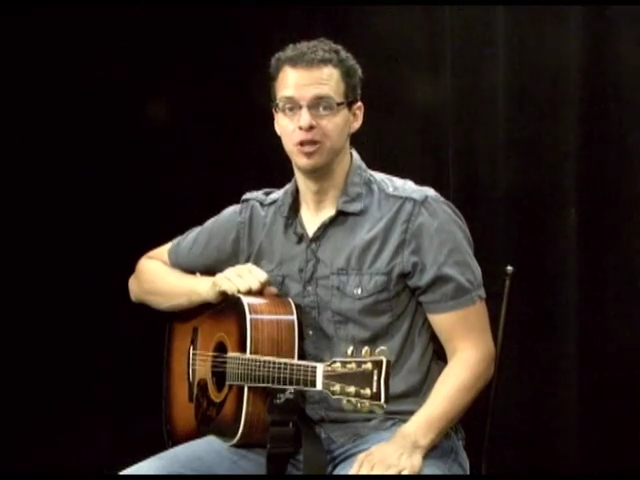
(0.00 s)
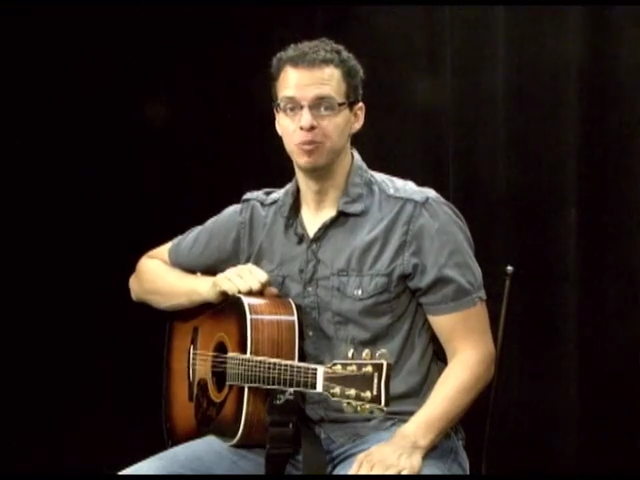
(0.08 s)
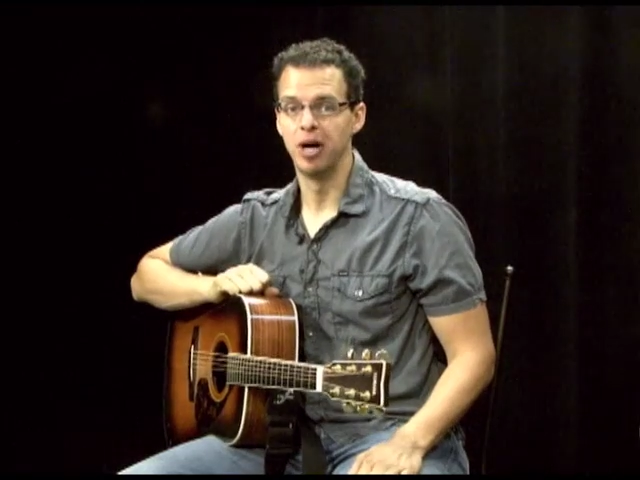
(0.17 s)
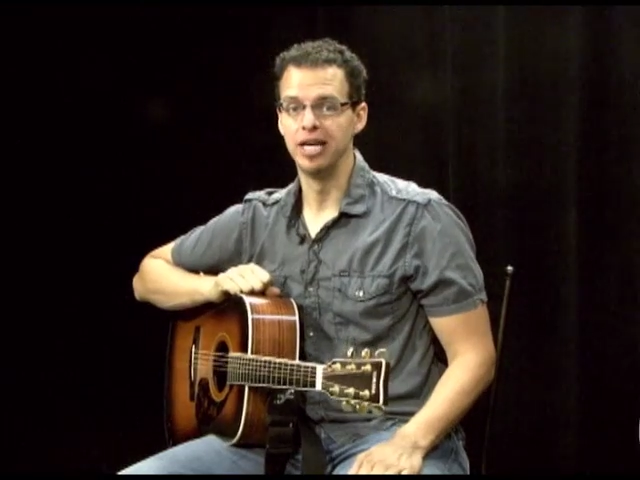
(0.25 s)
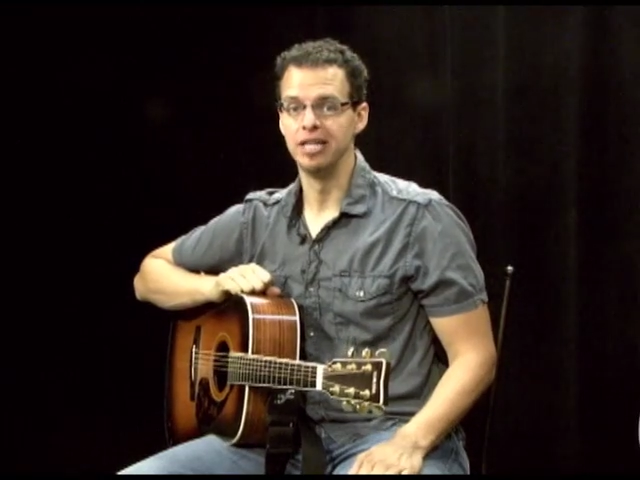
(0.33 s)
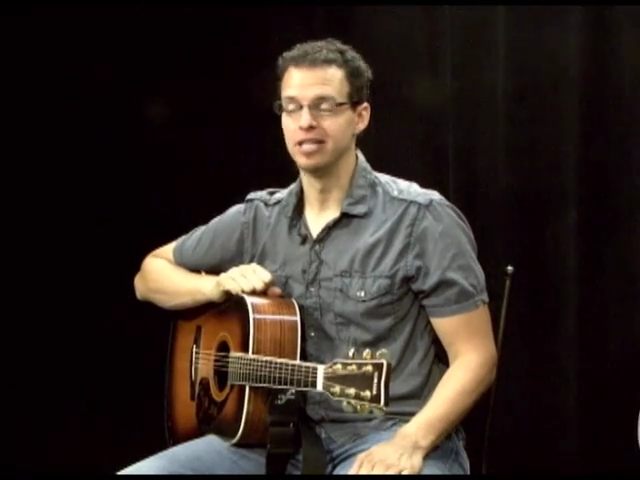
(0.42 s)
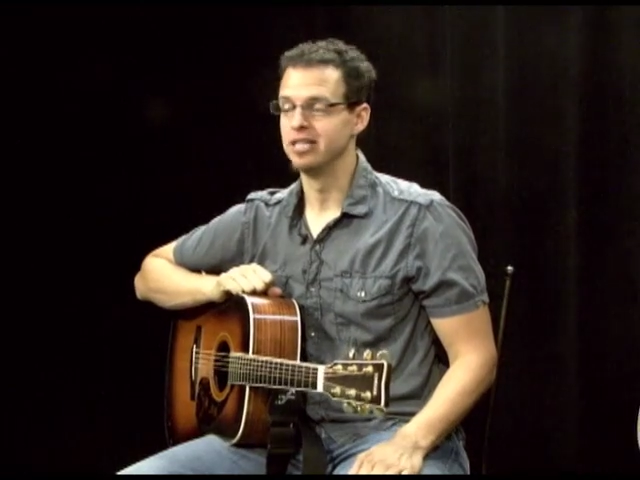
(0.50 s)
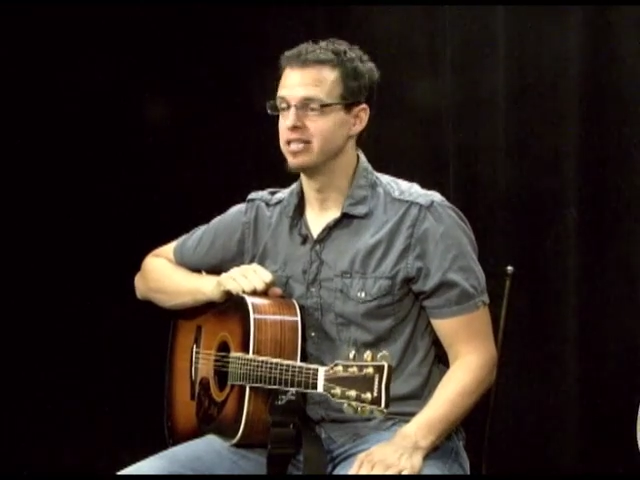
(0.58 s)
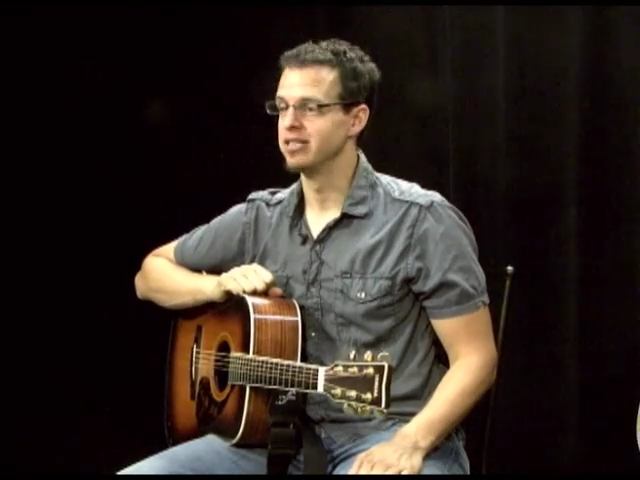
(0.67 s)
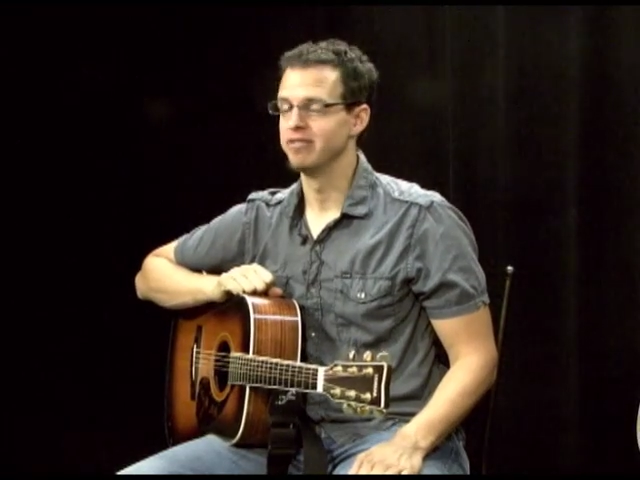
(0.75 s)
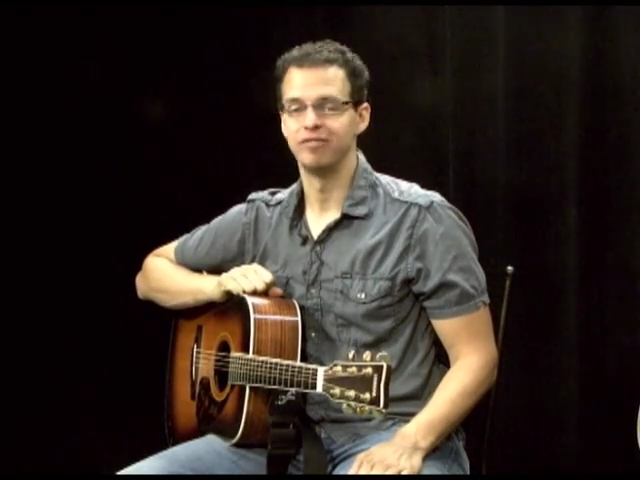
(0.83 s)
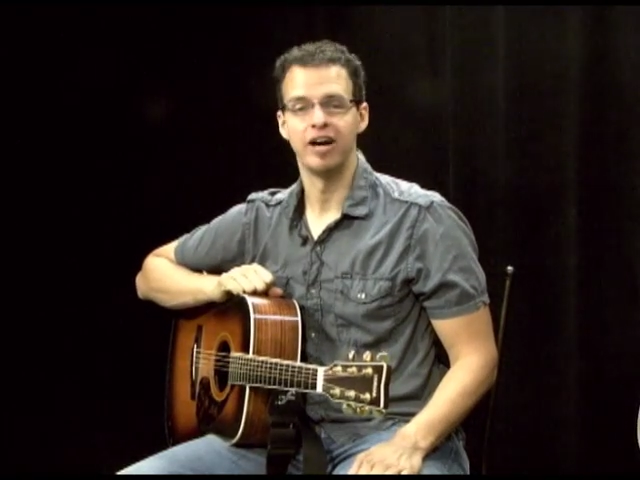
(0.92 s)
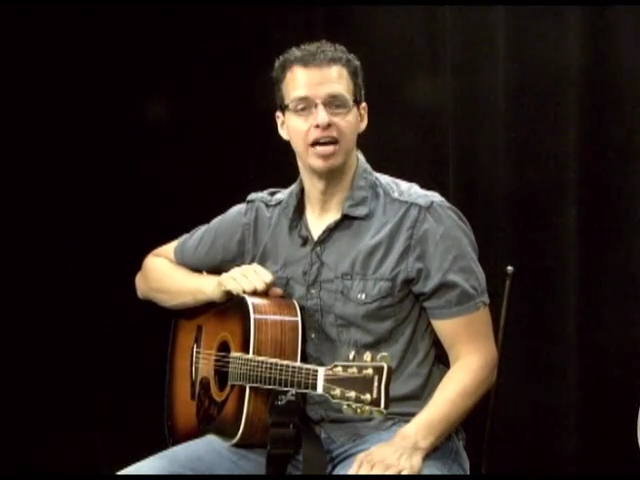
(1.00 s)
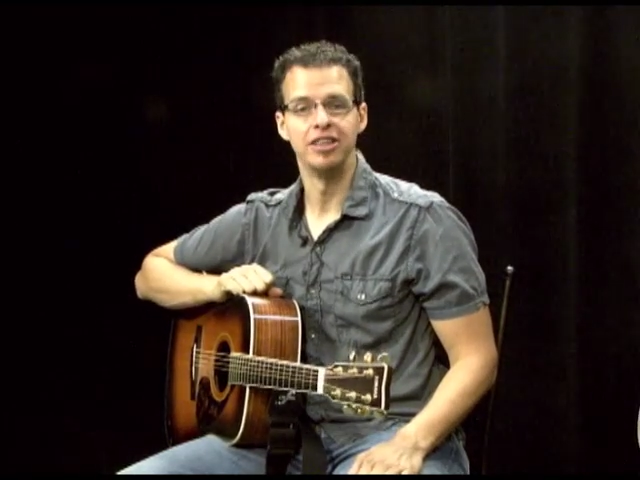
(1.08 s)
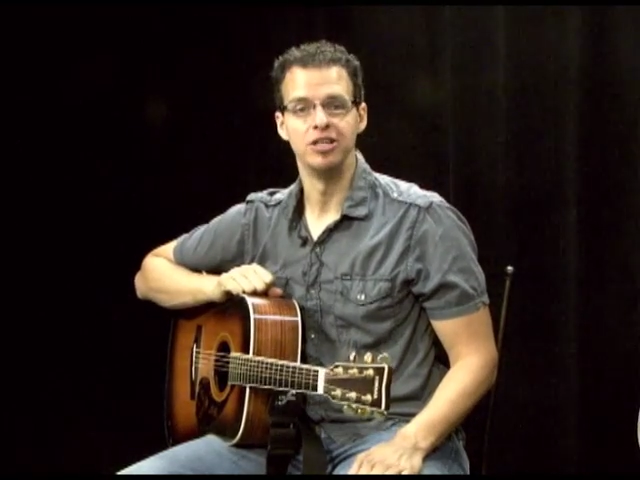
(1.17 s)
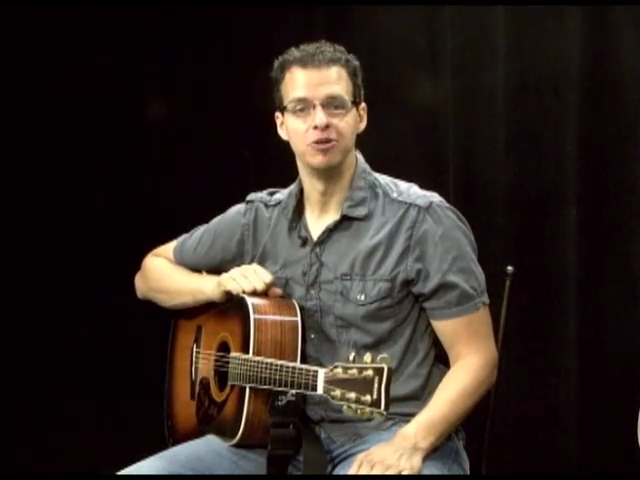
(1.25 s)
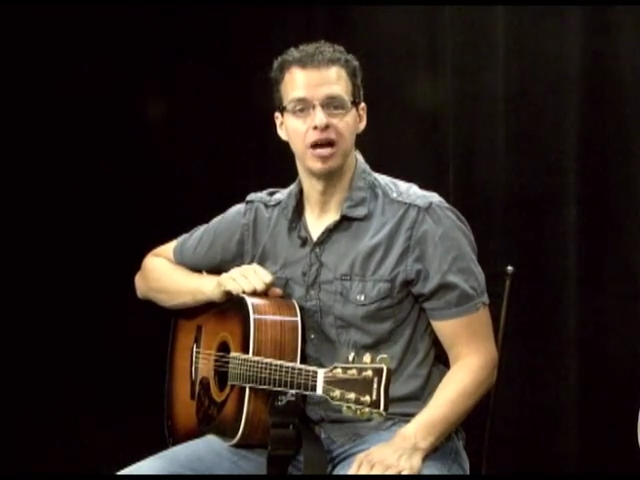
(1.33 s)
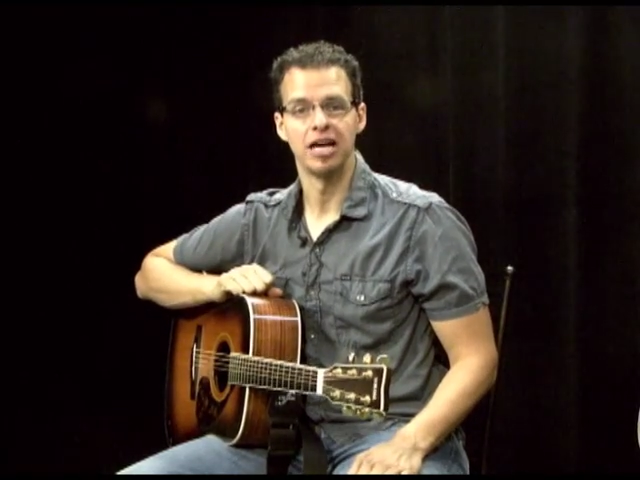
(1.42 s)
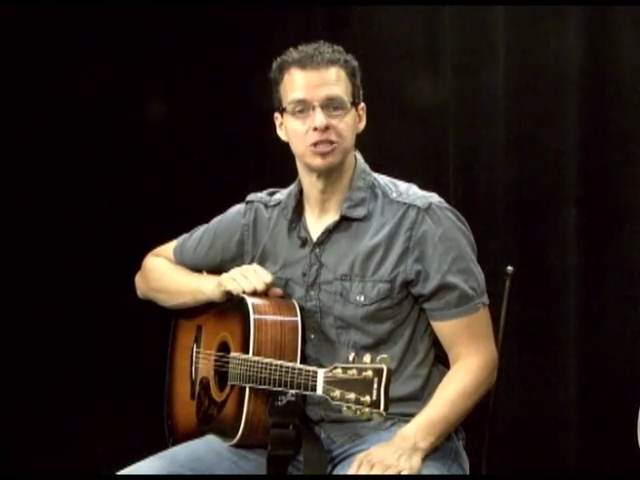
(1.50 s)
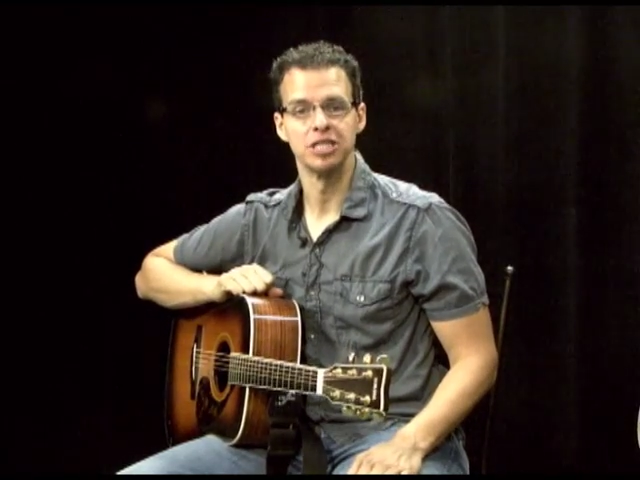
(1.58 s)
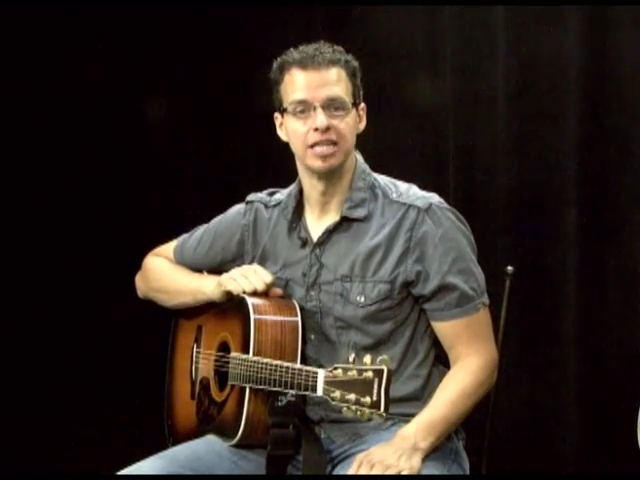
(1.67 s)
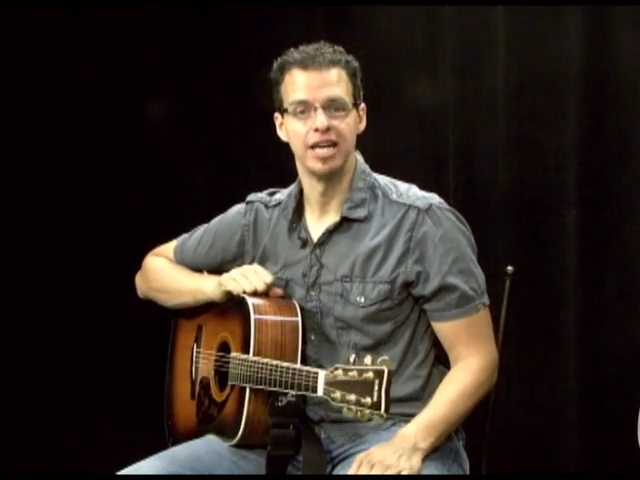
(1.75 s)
you might find that you actually